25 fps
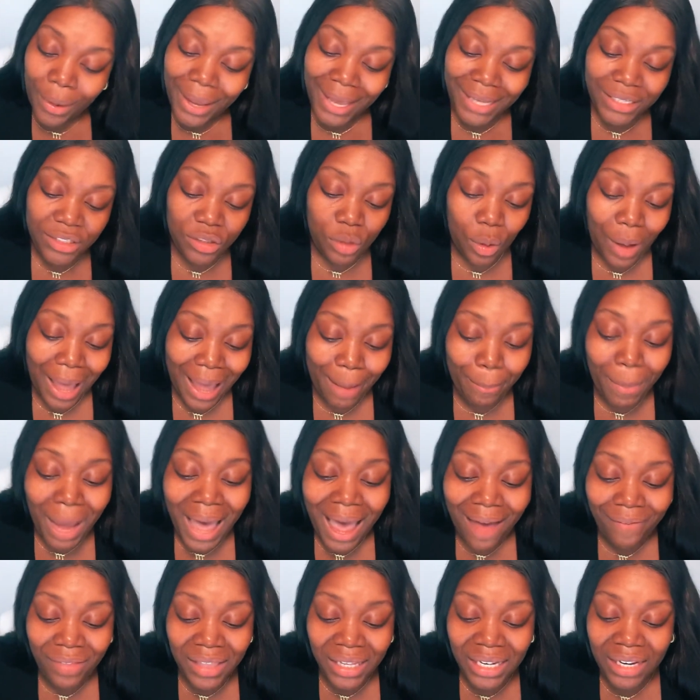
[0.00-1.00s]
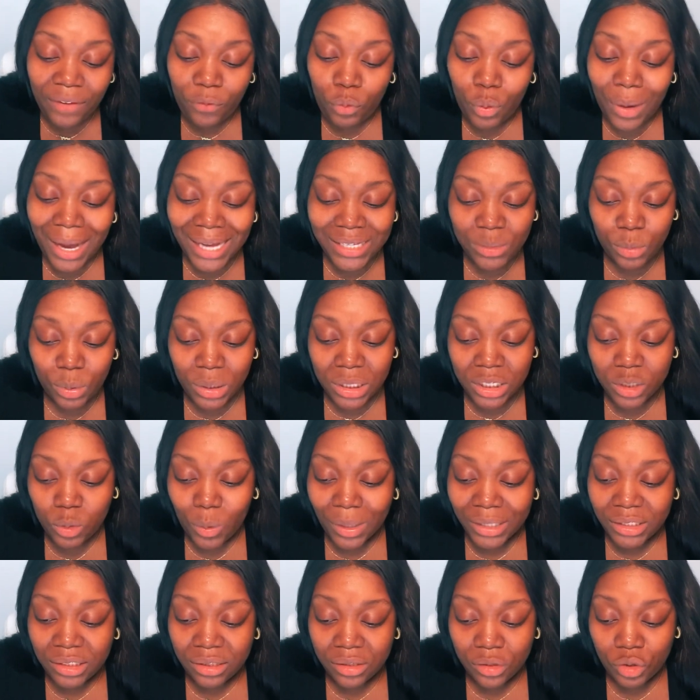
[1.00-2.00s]
Okay, so I'm gonna have to leave you guys with this
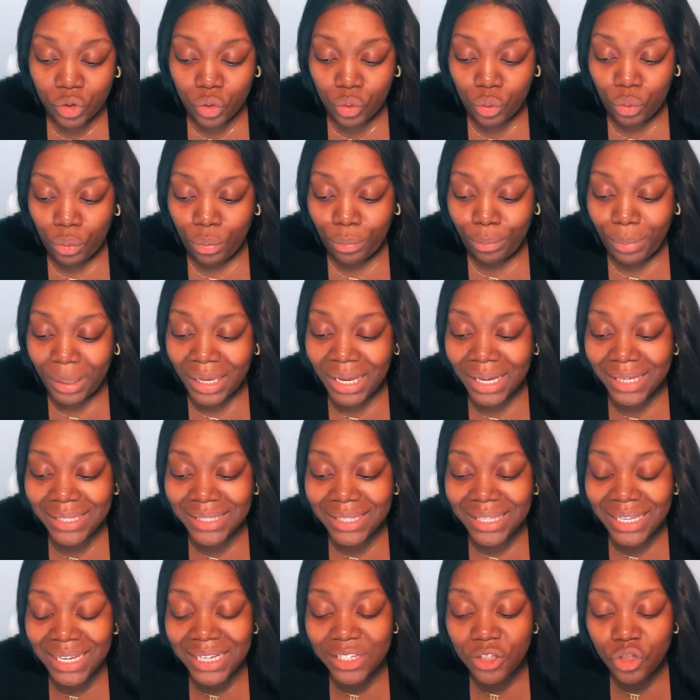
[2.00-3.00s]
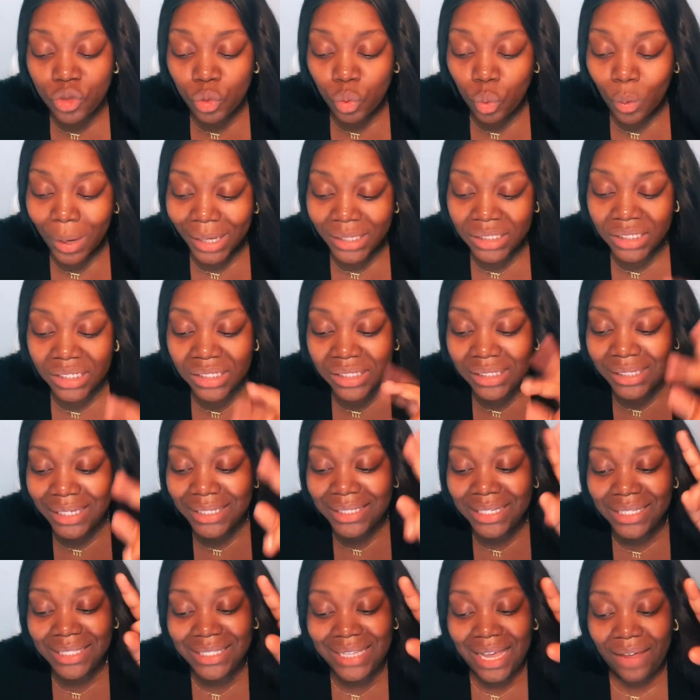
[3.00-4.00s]
question too, because these 2 questions,
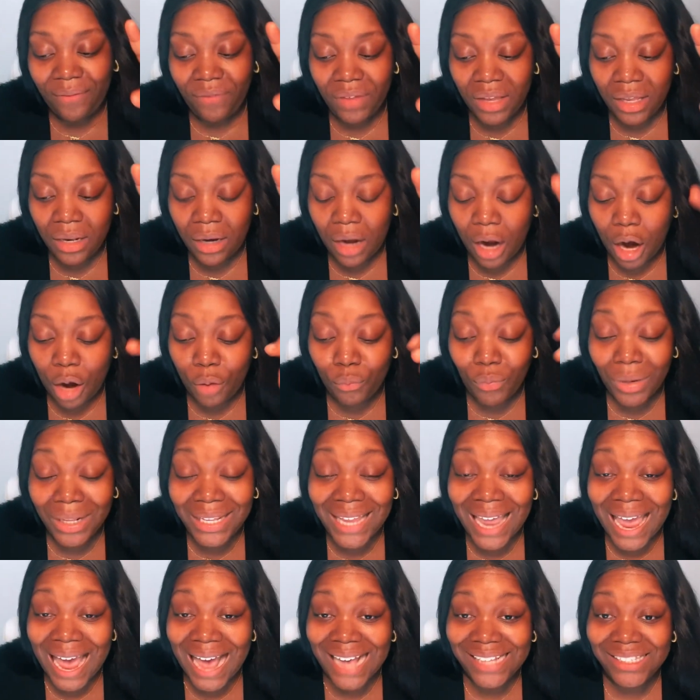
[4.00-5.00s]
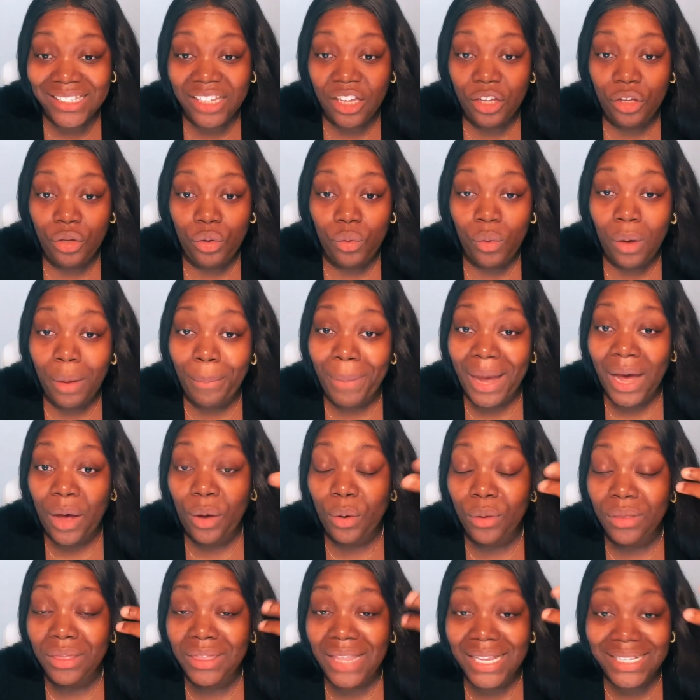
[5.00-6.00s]
6 and 7, are really asking you
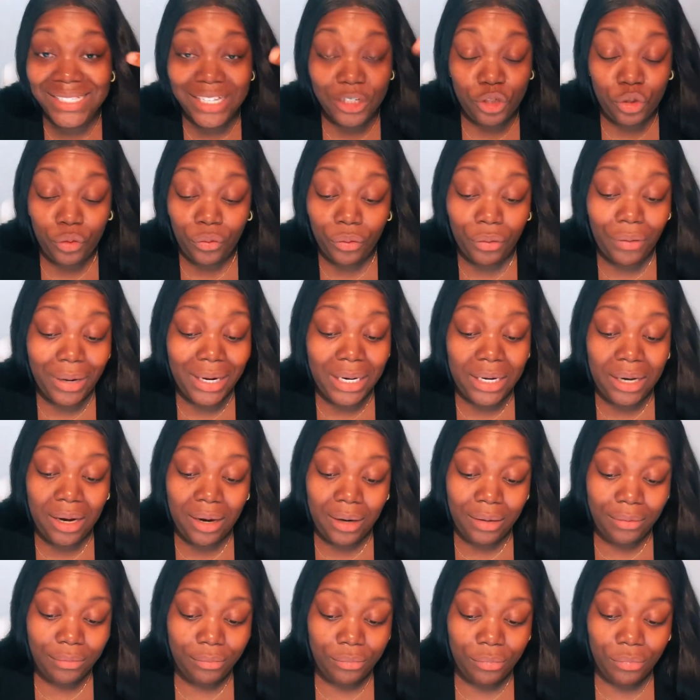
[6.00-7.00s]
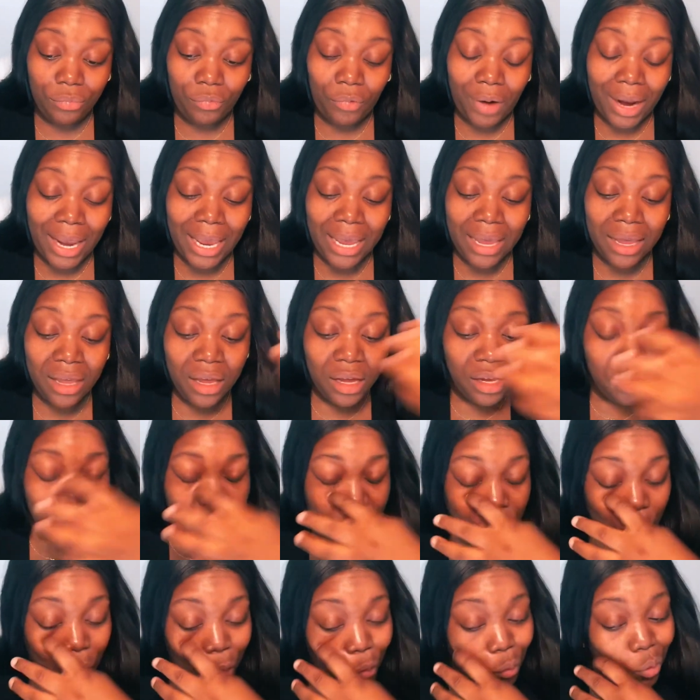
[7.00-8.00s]
about things that you've already done, right?
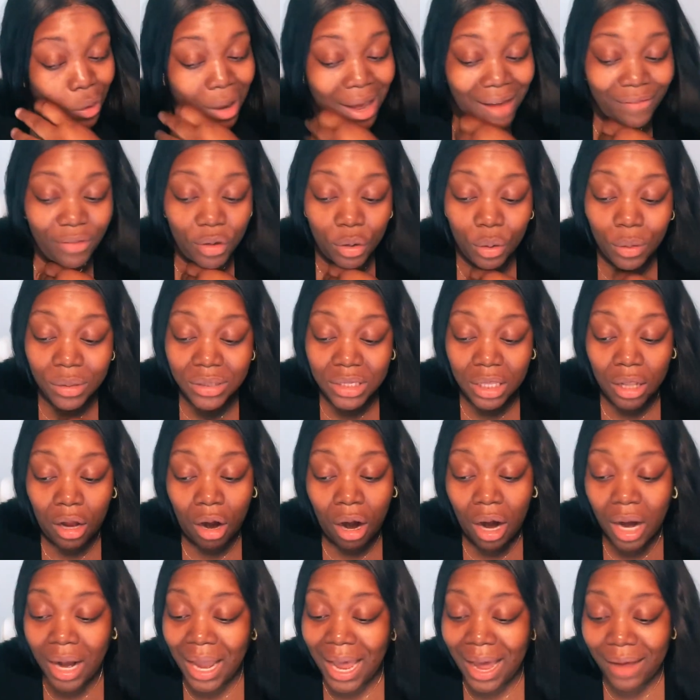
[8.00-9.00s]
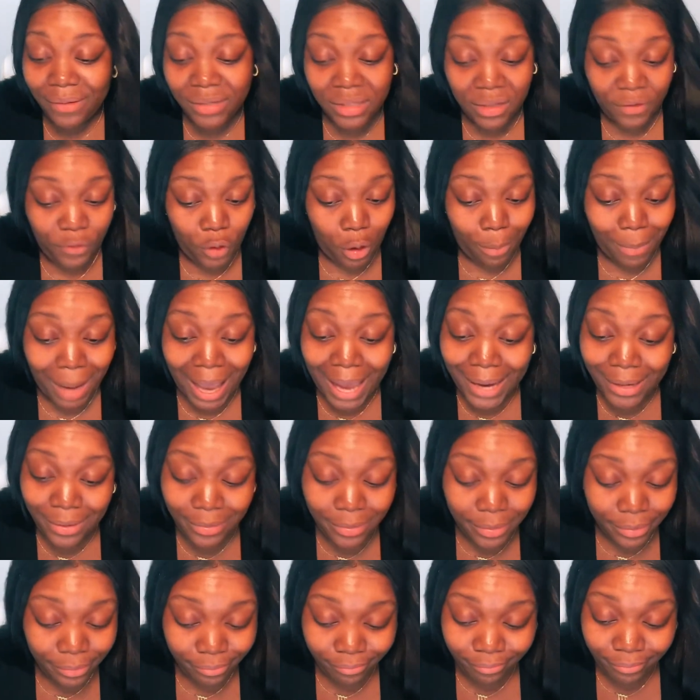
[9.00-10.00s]
So you're gonna have to go into the archives of your
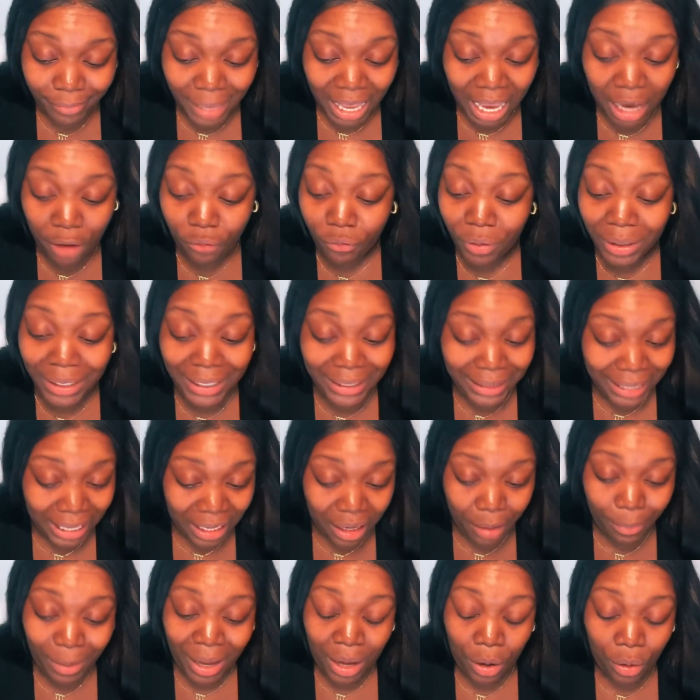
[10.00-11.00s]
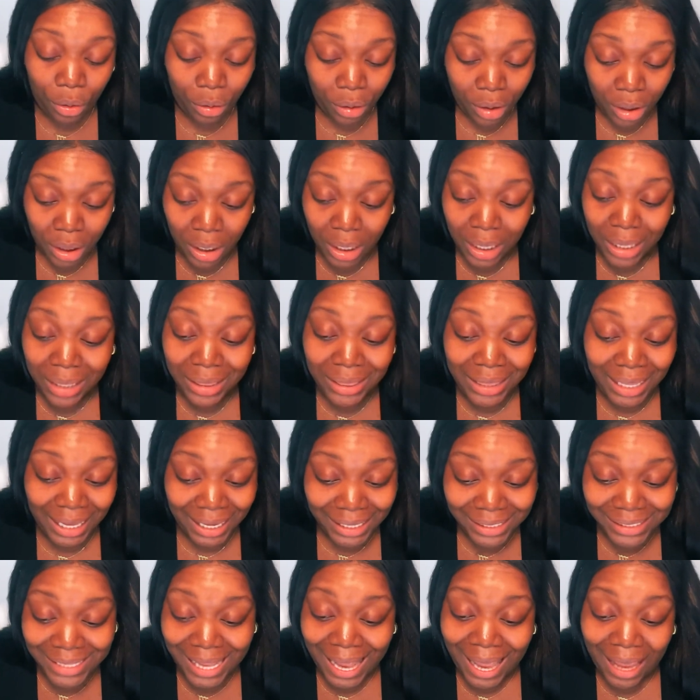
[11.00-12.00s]
mind and really think about
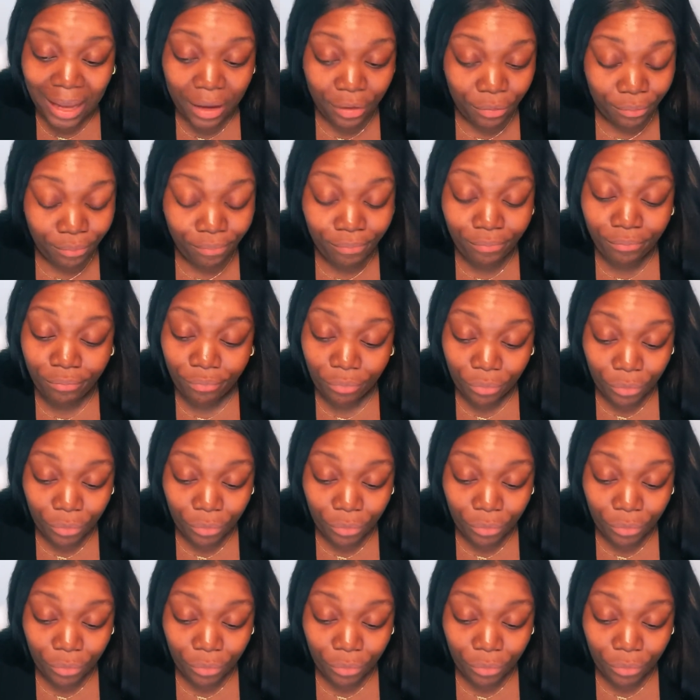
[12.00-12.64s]
things that